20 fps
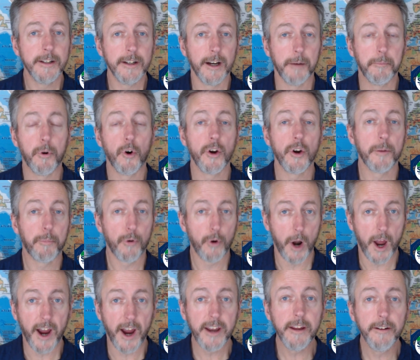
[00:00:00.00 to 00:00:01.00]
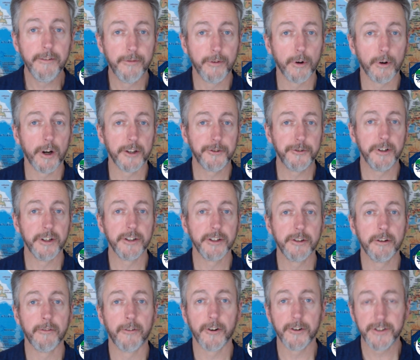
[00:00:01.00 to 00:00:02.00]
point of pride for Australian
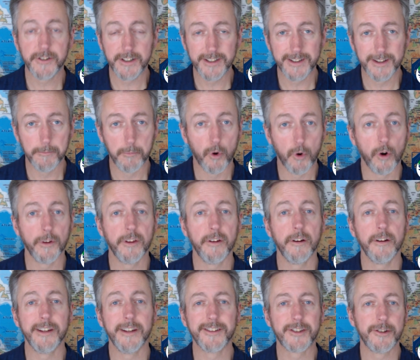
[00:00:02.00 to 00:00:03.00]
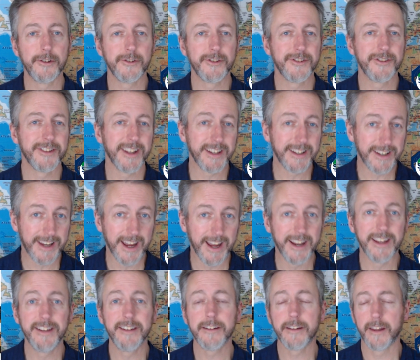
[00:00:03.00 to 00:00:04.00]
universities. The more the institutions they can get
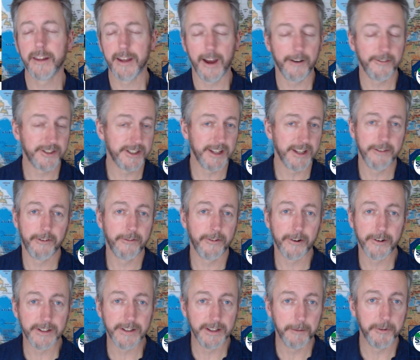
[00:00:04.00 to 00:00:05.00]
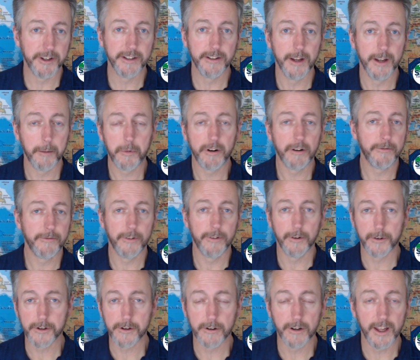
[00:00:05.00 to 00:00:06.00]
in, they obviously have a very limited number of
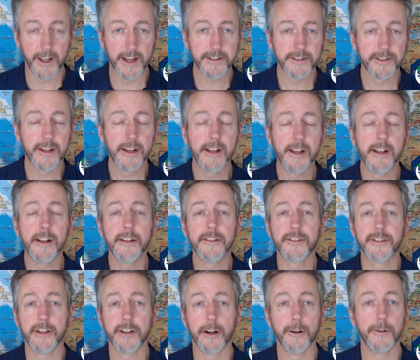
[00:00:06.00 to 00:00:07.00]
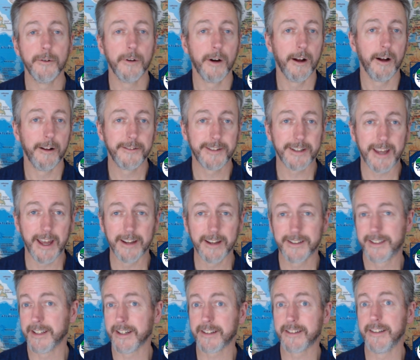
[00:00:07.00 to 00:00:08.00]
40 or less. So to get
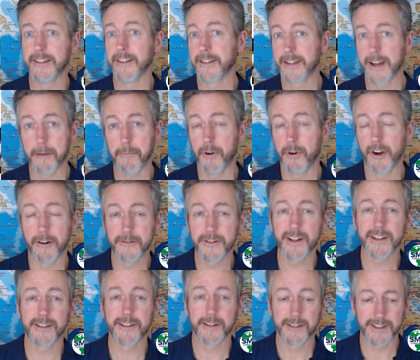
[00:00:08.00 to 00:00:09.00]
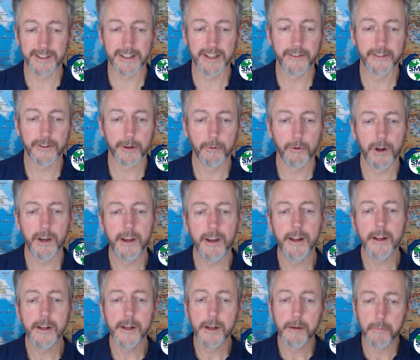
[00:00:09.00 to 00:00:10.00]
6 in the top 100, that's a significant one.
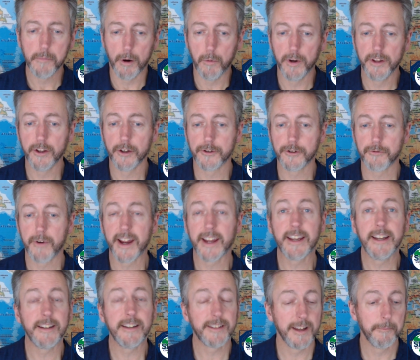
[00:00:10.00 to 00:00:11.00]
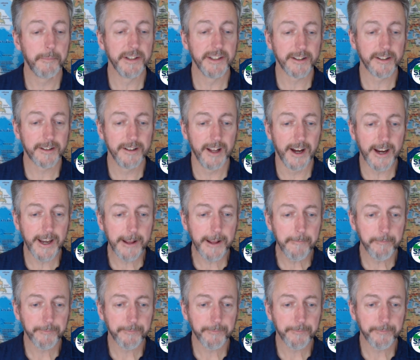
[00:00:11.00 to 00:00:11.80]
But when those rankings have been declining,